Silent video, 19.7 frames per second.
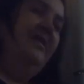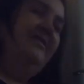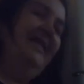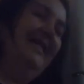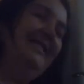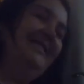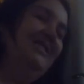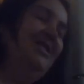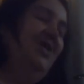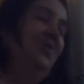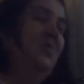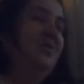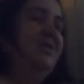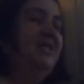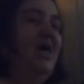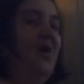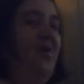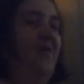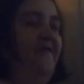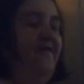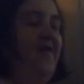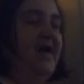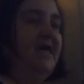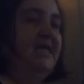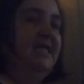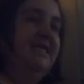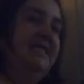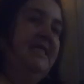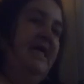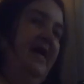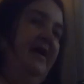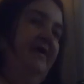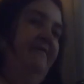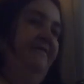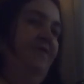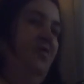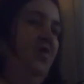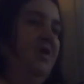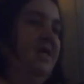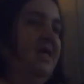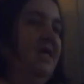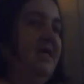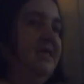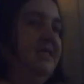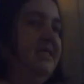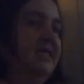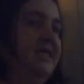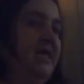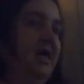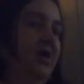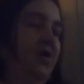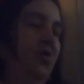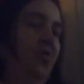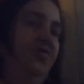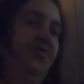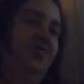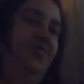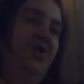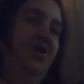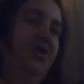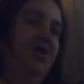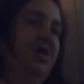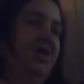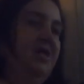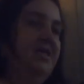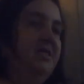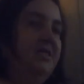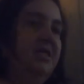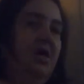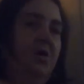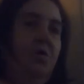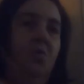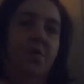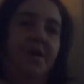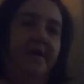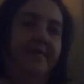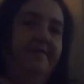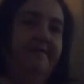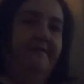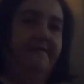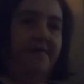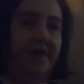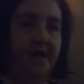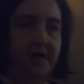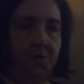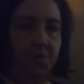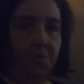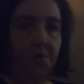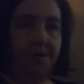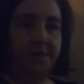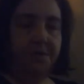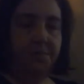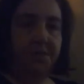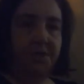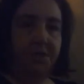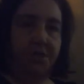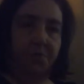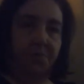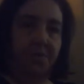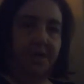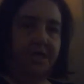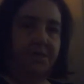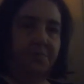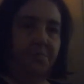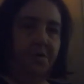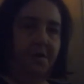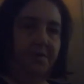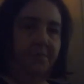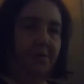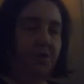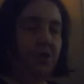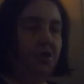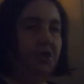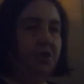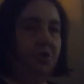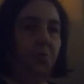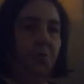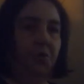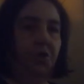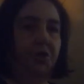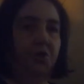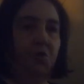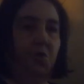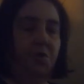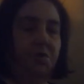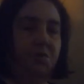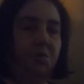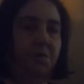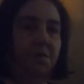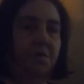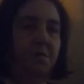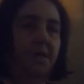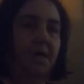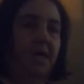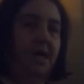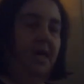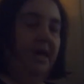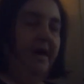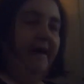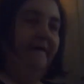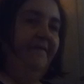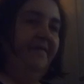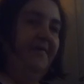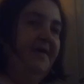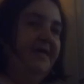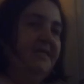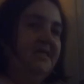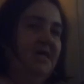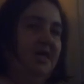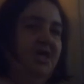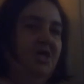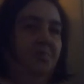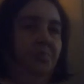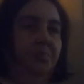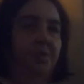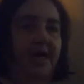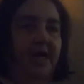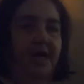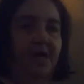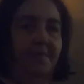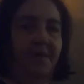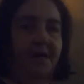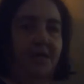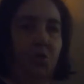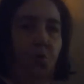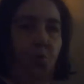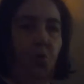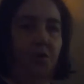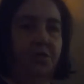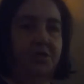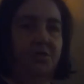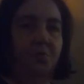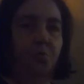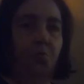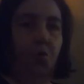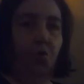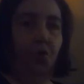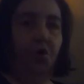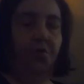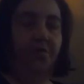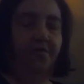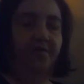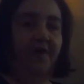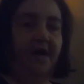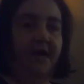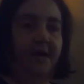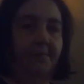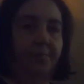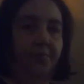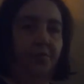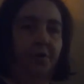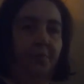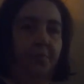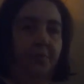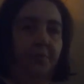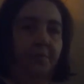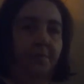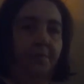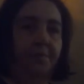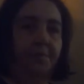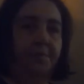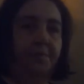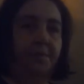That's not what they were fucking saying 40 years ago or 30 years ago, or whenever it fucking was, when the New Age movement heard the word quantum, and then they started complaining about the quantum woo fucking problem.